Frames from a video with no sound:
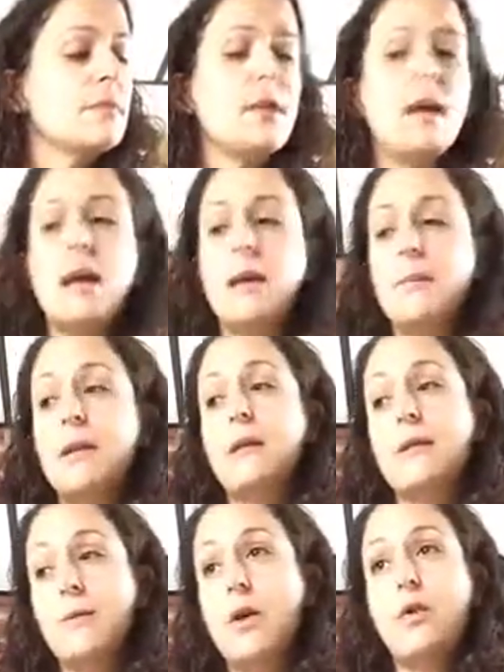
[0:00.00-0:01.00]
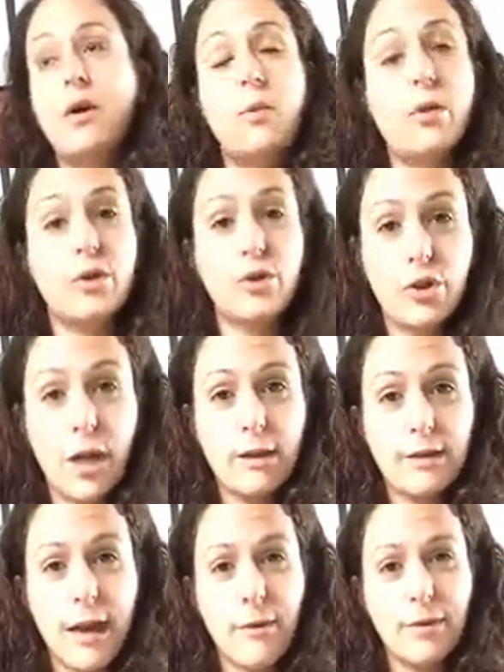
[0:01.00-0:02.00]
And because we all know when your child
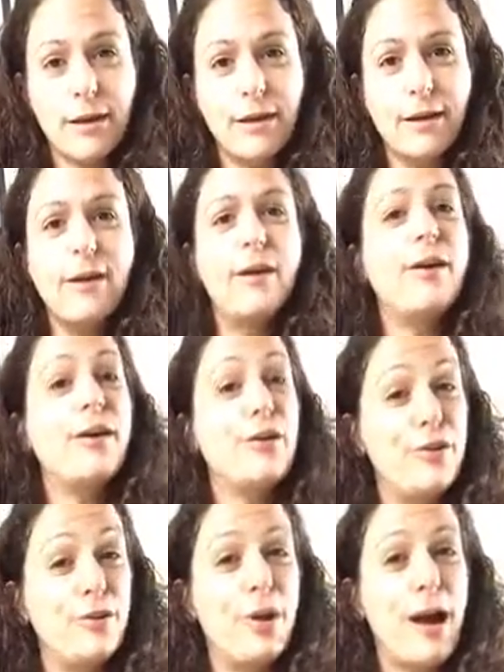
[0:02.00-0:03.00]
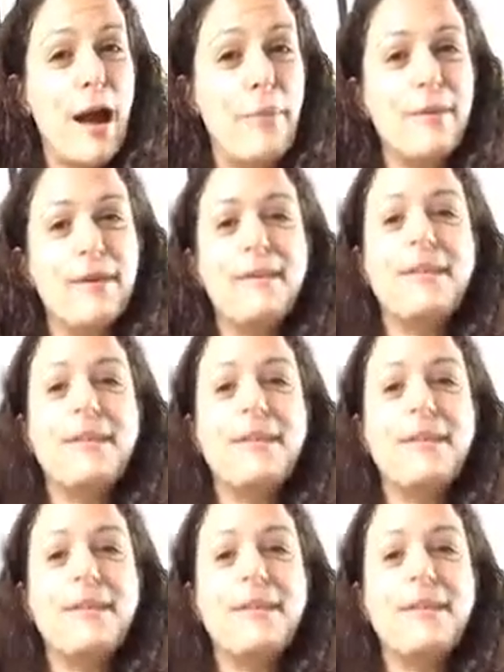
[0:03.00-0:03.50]
is happy, you are happy.